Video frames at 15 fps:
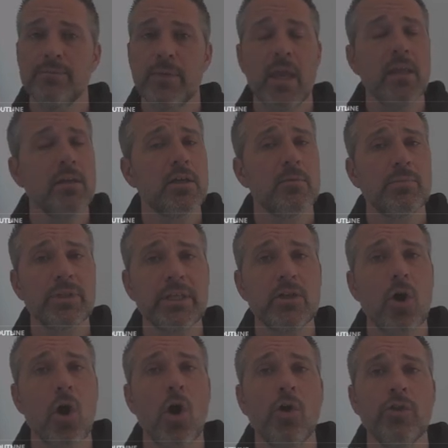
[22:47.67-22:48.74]
and complete
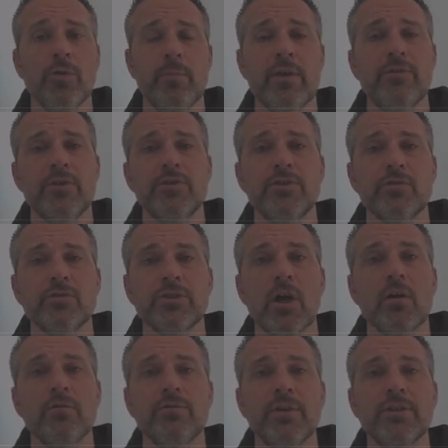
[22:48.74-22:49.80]
all the methods
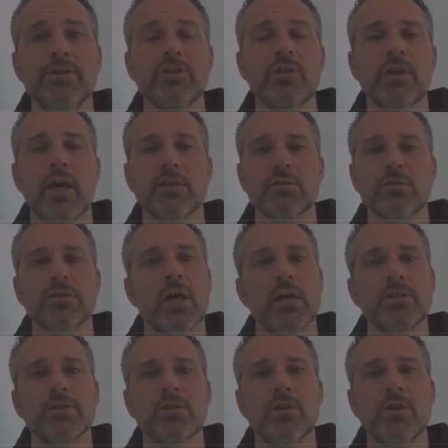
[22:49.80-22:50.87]
yourself. It's a good exercise.